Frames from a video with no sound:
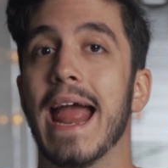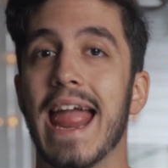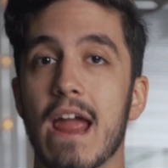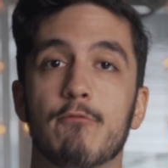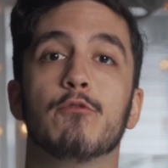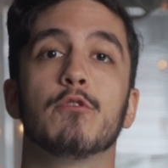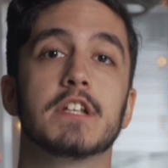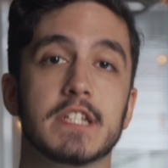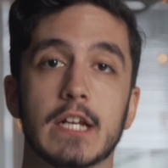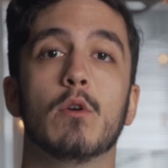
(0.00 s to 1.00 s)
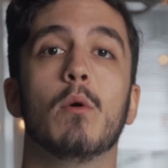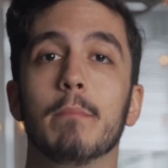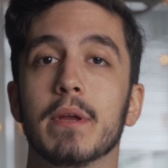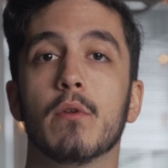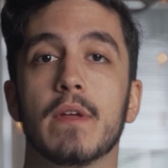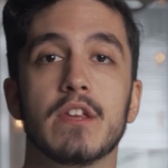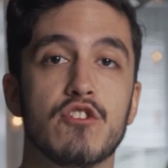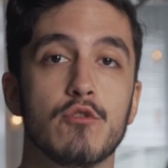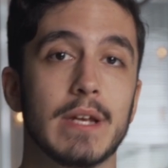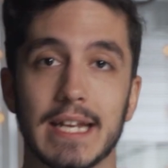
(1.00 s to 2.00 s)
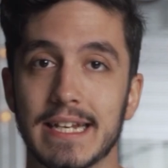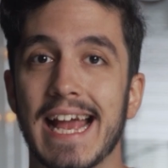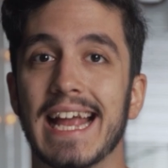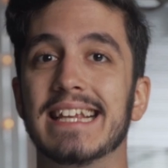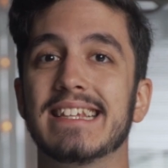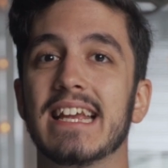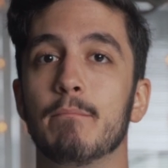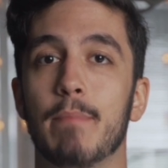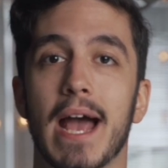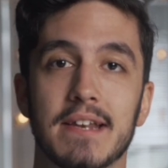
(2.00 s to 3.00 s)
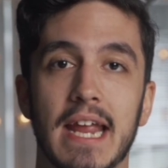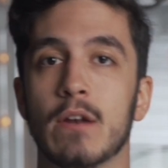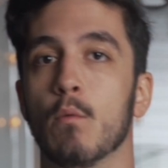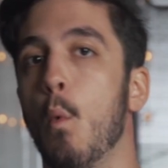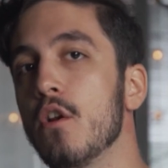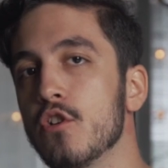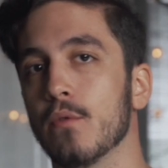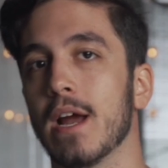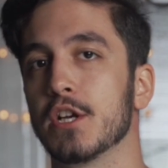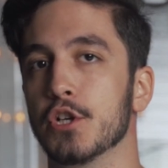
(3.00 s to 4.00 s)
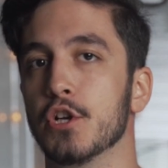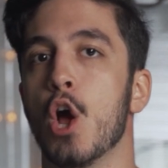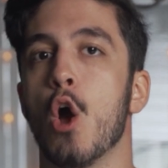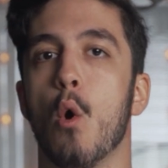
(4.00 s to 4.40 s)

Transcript: every single meal that you eat is a bet in one direction